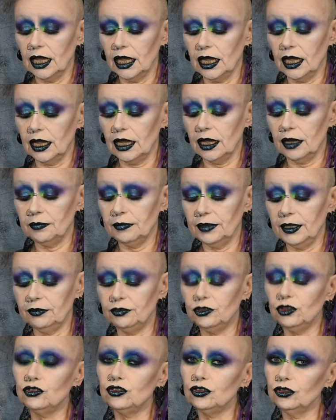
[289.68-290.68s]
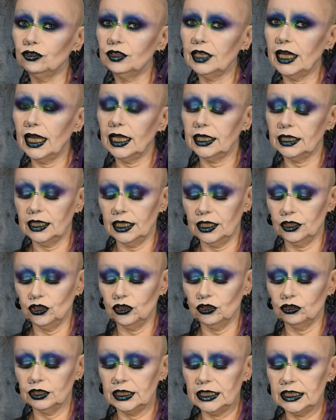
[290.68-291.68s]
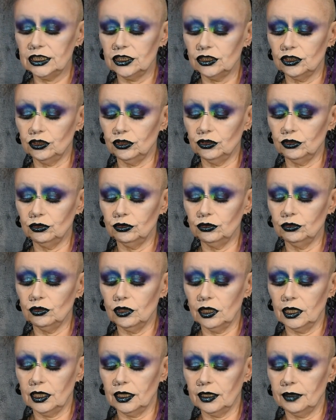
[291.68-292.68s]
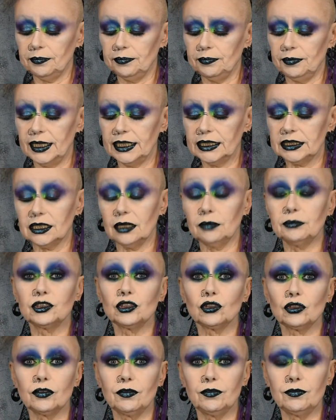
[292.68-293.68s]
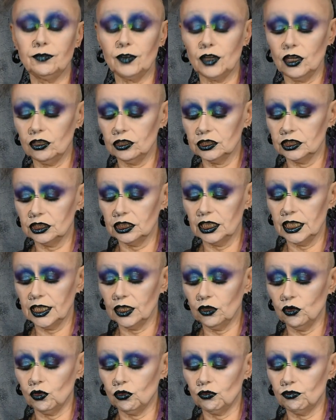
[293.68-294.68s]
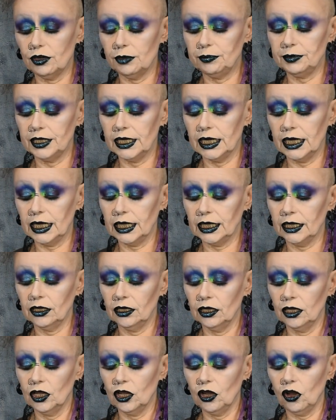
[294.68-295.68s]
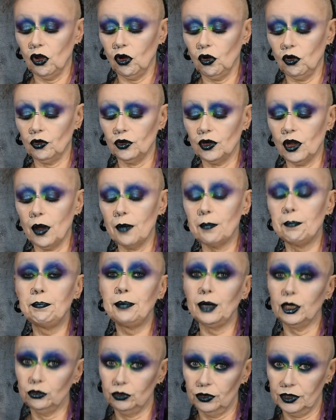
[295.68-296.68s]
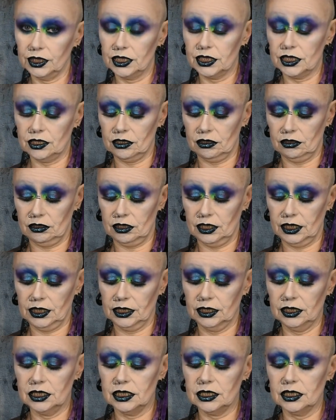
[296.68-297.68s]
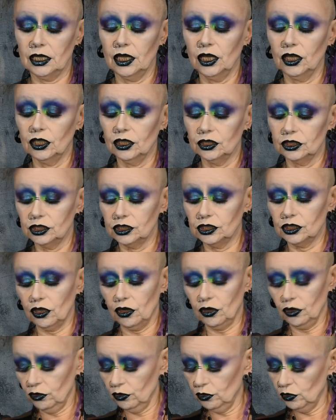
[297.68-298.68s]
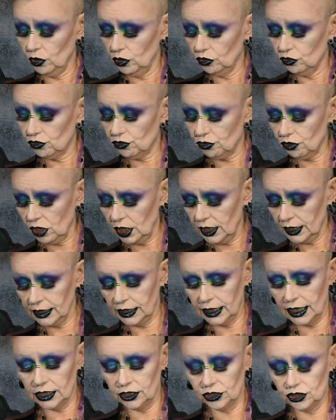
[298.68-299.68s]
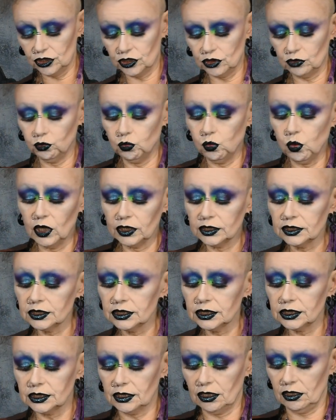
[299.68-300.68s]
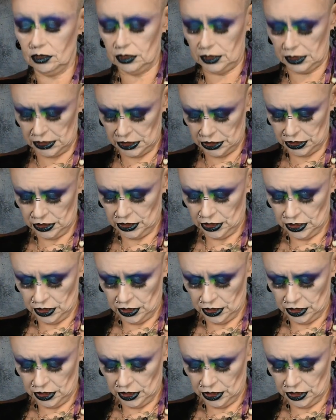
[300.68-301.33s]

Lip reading: If you do that, then you'll need to make some sort of fastening or ribboning on both sides. So try and get just one side,